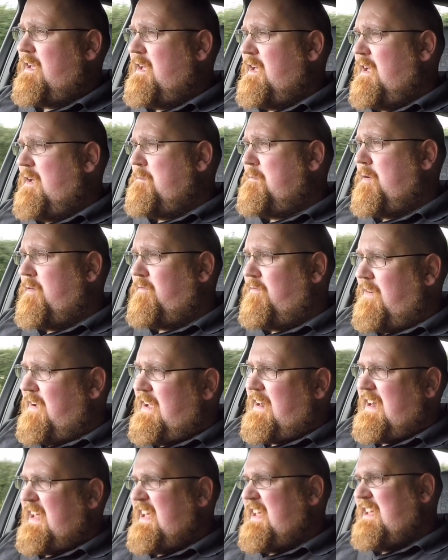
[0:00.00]
But
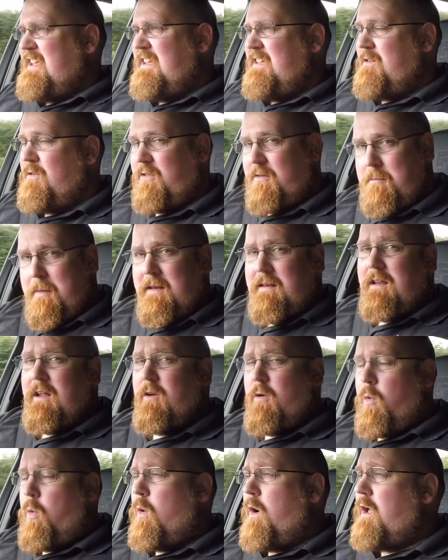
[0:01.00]
really, you're spending
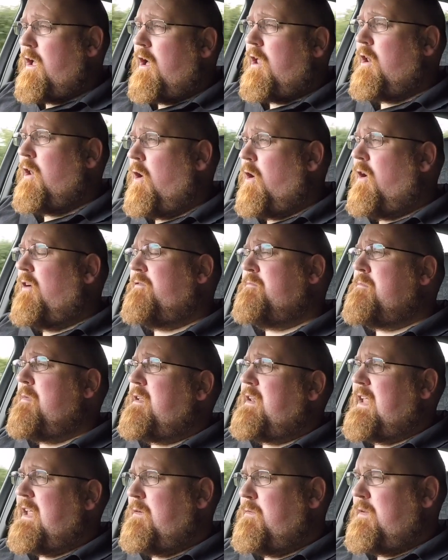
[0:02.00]
quite a lot of
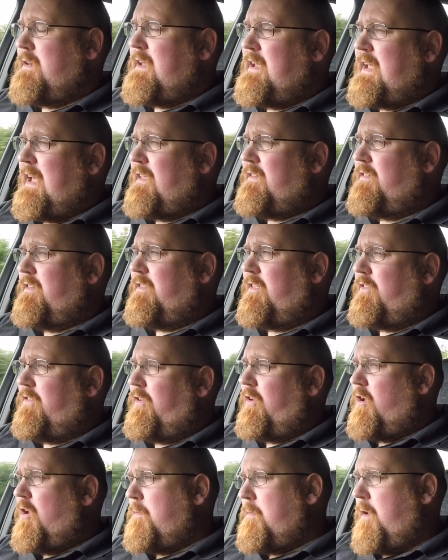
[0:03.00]
money when you get to the
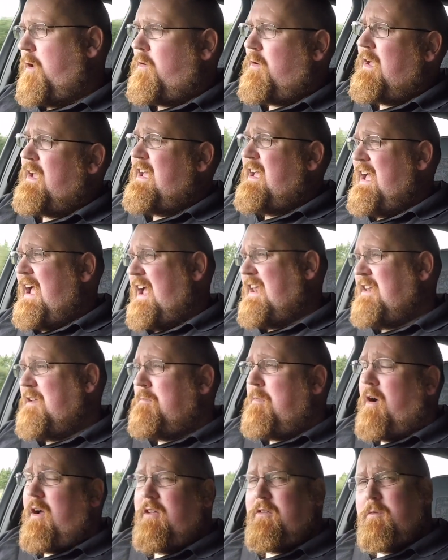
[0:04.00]
Turbo, and you
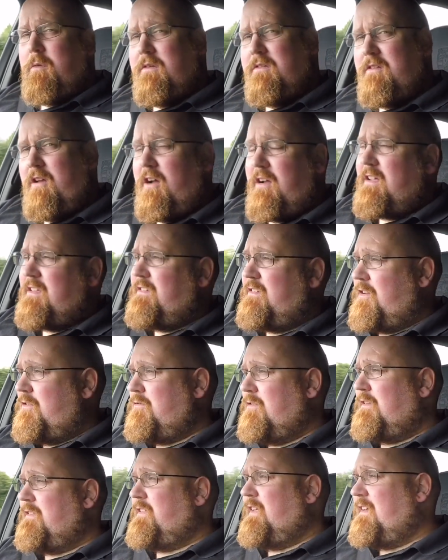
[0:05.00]
might as well start
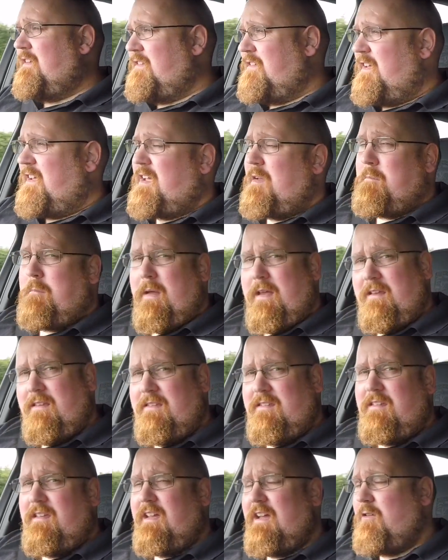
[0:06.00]
considering things like a
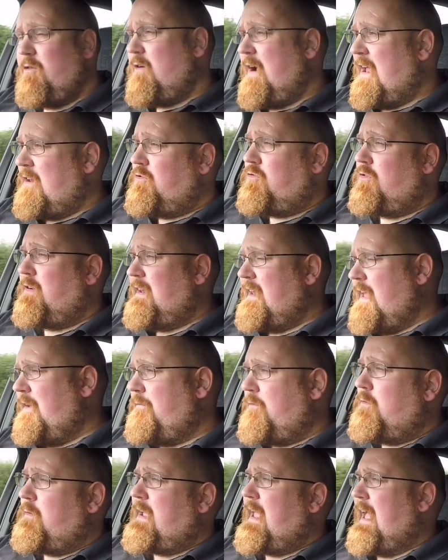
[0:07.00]
base or entry
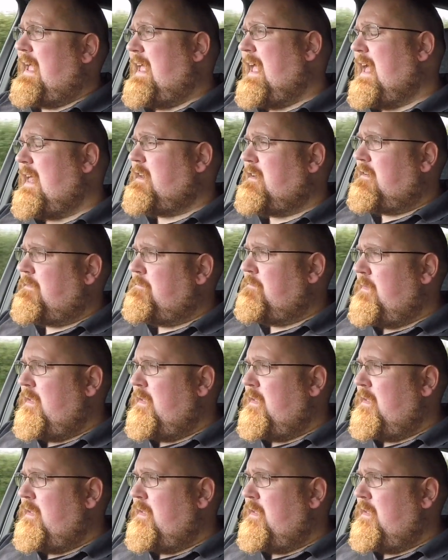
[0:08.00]
level Cayenne.